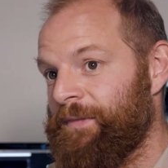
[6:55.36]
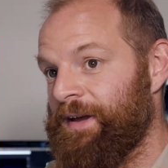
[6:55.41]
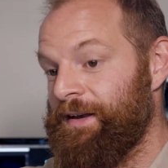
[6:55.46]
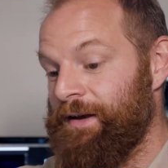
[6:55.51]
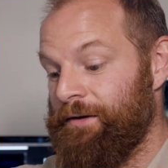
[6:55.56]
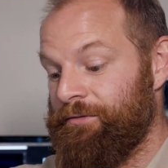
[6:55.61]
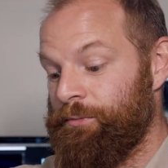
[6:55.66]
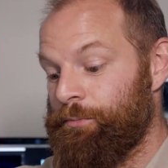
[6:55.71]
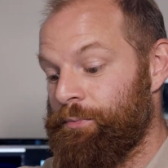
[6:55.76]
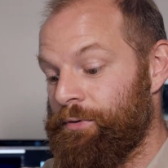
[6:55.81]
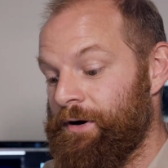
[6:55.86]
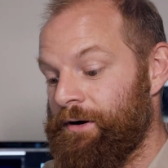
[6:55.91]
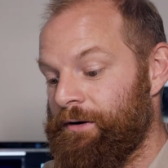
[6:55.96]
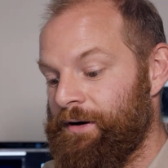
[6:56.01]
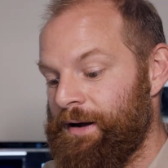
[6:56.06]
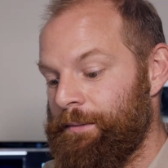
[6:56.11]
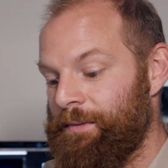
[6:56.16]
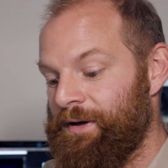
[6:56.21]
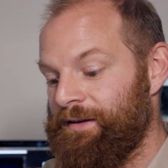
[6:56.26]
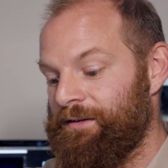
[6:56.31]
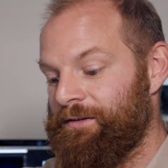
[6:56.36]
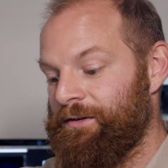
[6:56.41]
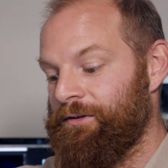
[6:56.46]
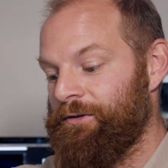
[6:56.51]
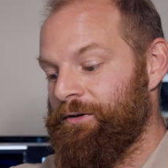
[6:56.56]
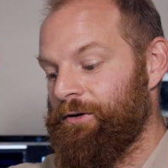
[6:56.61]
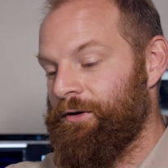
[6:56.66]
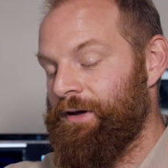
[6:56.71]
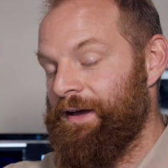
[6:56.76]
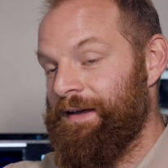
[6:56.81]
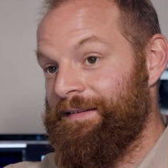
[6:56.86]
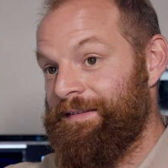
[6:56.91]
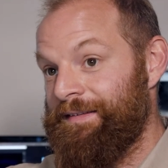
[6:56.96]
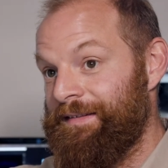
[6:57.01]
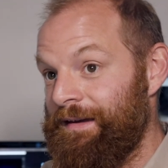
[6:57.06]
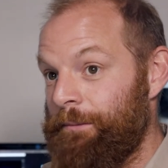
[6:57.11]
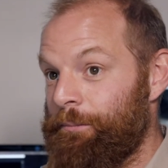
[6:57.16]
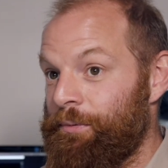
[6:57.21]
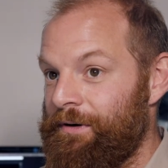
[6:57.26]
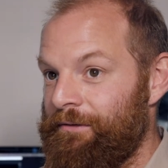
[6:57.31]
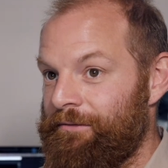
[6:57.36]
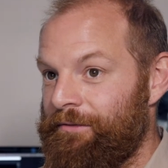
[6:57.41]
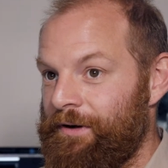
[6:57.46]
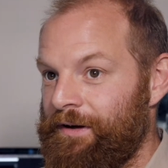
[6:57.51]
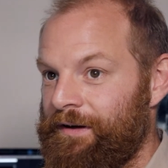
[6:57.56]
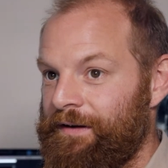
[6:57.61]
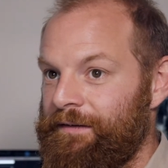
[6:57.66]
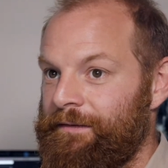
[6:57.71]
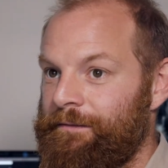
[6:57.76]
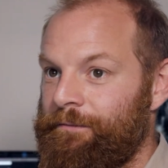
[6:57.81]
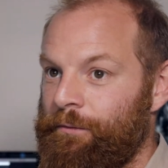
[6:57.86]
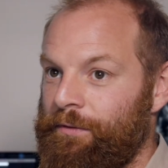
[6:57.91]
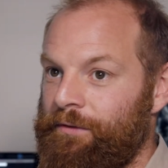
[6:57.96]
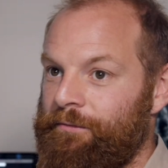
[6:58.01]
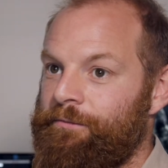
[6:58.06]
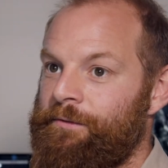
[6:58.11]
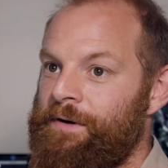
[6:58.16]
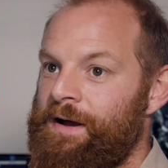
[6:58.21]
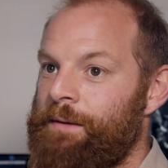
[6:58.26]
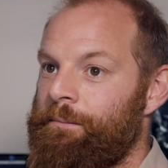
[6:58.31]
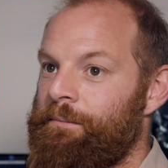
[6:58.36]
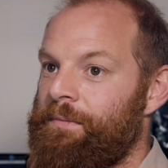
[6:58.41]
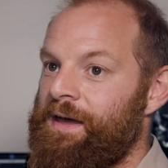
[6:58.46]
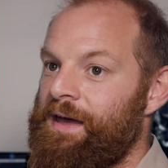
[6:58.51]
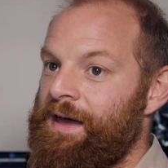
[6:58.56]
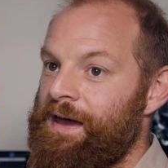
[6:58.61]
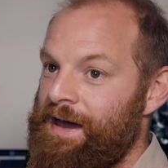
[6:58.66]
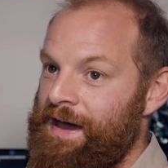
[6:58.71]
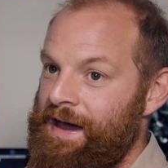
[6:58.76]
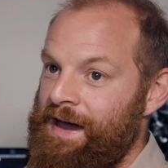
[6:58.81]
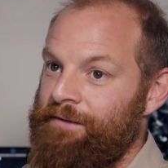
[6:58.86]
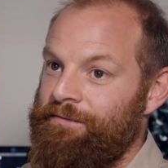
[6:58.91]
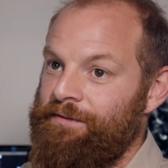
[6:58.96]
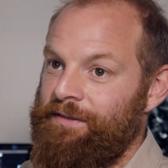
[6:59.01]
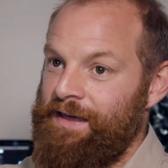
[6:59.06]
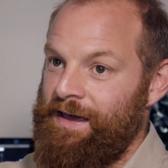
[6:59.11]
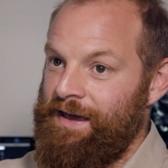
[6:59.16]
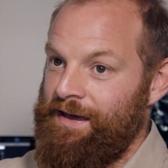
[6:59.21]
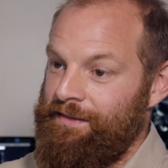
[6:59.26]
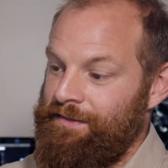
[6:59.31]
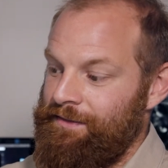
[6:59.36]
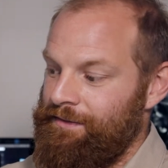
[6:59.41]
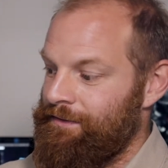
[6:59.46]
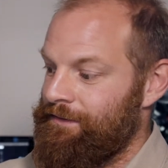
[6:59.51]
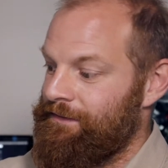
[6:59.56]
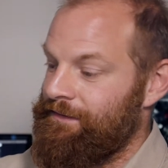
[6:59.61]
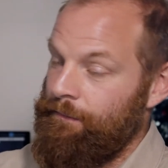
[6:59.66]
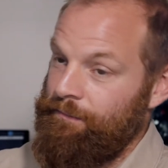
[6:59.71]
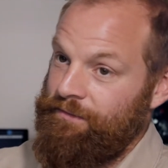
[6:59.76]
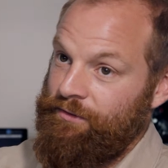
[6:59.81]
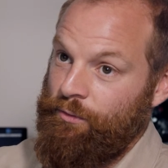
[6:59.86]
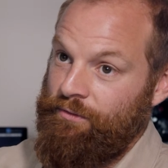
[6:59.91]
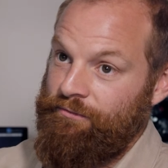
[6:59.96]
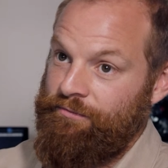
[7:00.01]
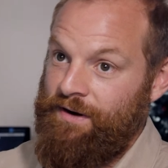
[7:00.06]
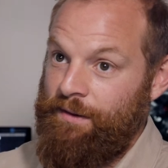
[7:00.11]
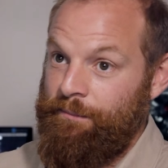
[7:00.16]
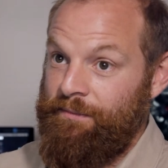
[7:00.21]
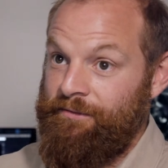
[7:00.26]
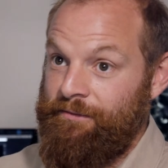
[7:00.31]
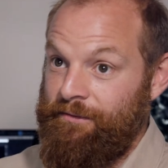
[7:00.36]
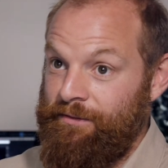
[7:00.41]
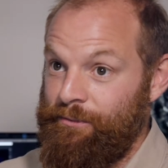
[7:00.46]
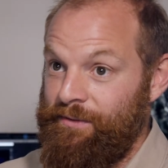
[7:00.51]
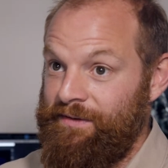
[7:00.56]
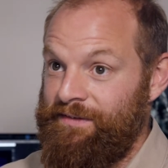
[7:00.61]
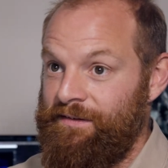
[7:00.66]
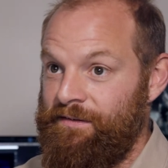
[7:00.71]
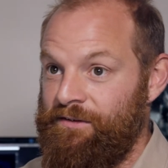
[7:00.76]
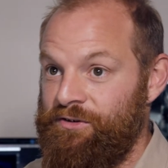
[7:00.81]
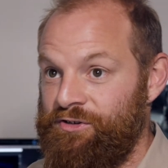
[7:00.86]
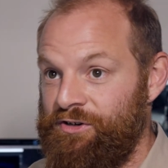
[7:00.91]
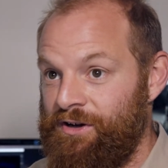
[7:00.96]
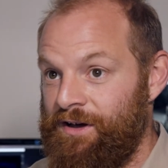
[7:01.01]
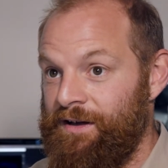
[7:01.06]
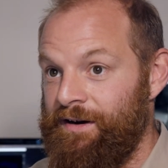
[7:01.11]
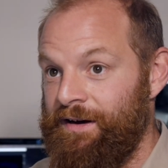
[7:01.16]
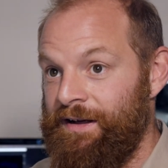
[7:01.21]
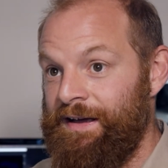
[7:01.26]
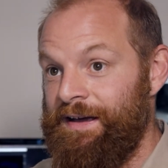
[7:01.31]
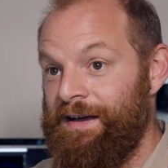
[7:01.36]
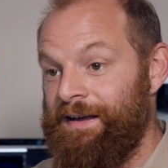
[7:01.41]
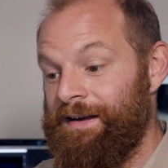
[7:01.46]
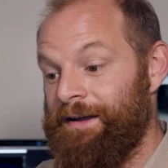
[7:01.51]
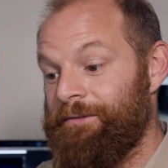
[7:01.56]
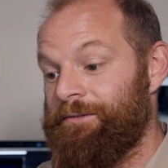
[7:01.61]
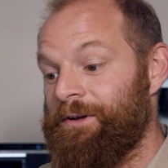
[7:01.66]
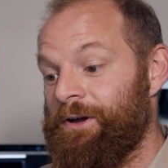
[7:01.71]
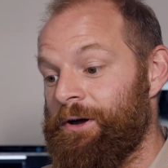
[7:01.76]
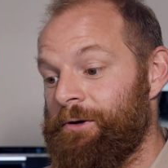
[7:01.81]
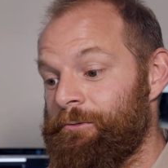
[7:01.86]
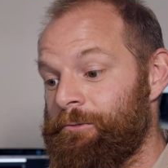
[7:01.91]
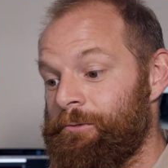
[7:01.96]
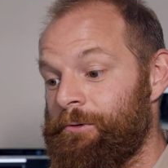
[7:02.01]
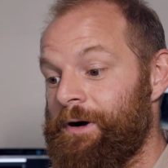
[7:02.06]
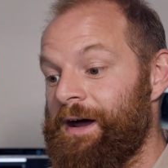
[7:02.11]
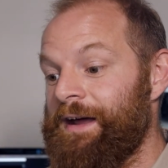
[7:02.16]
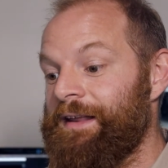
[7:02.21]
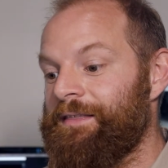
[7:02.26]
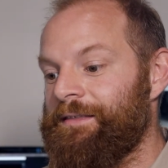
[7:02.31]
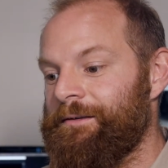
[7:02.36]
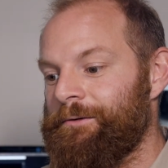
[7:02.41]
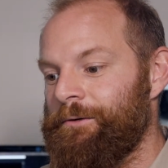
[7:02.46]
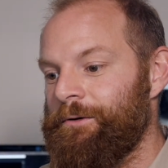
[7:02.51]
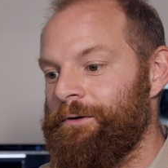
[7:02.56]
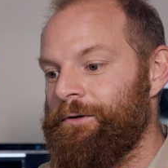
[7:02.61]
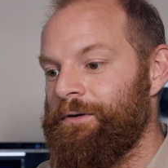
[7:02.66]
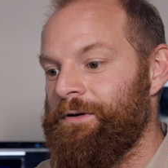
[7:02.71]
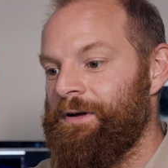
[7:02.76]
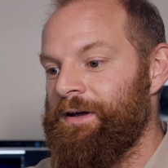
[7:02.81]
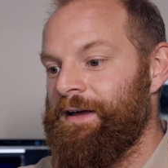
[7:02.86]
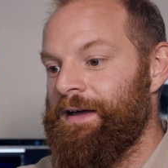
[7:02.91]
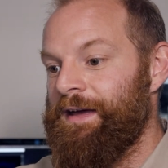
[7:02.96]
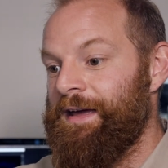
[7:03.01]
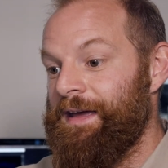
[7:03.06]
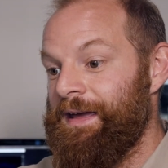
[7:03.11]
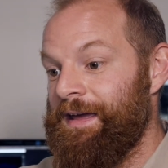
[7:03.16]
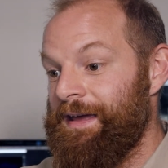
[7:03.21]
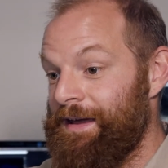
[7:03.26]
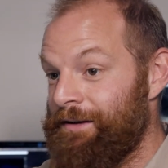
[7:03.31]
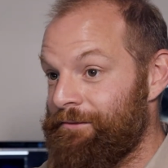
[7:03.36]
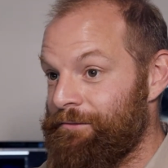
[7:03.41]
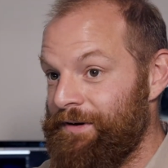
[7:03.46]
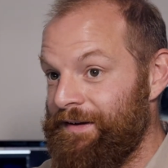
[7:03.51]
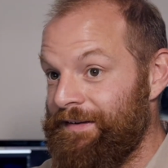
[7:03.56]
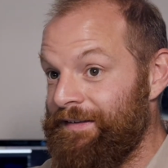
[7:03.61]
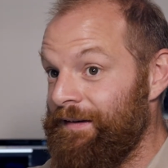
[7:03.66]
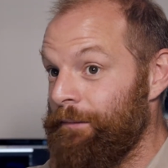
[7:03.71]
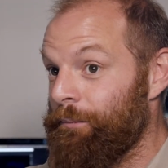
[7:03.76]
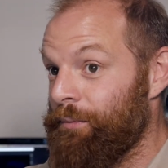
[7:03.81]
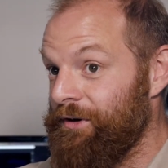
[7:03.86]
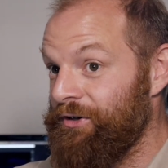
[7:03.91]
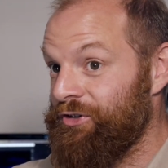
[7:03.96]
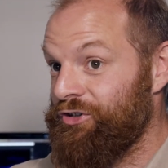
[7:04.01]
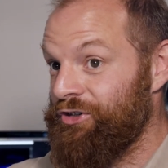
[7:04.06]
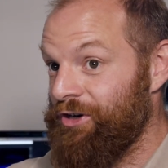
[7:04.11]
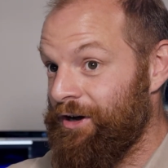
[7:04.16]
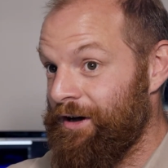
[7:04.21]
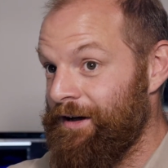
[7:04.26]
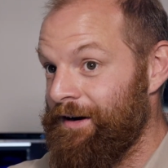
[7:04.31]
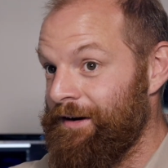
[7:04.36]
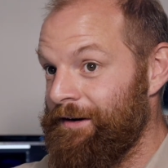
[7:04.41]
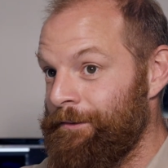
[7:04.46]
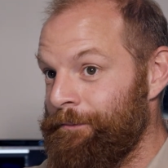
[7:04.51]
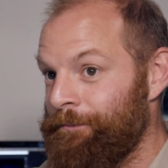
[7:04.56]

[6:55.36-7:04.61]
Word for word: and you have to program it to do a separate focus for the frame after that and subsequent frames for the rest of the shot. You have to go right through every separate shot